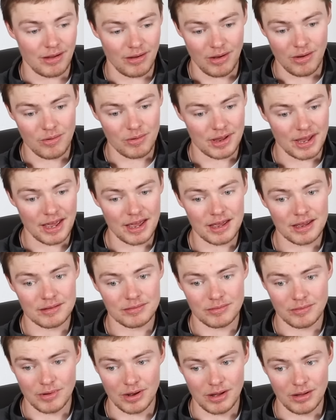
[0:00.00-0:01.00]
okay,
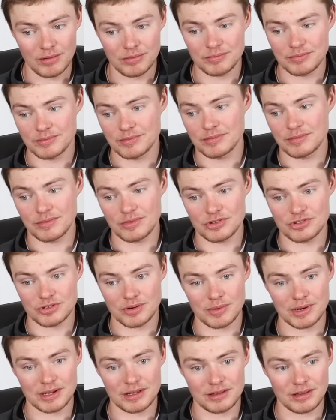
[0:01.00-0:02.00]
well, we're
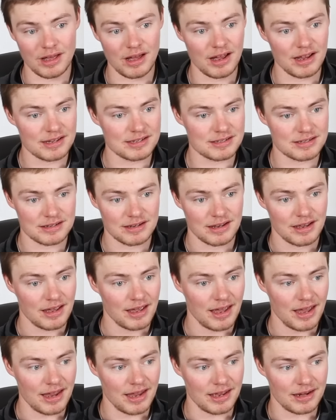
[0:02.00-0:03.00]
showing a loss
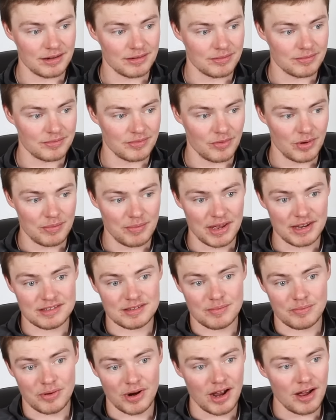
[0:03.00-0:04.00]
and we made
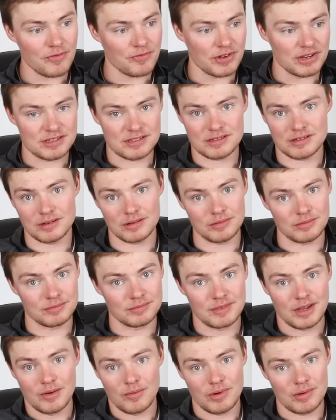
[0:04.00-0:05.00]
some profits, so
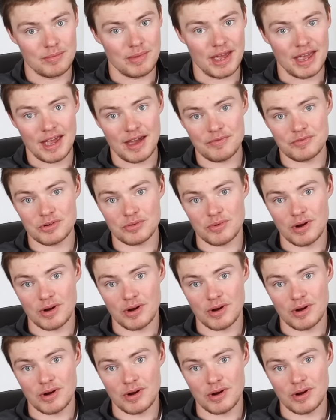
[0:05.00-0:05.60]
we may have to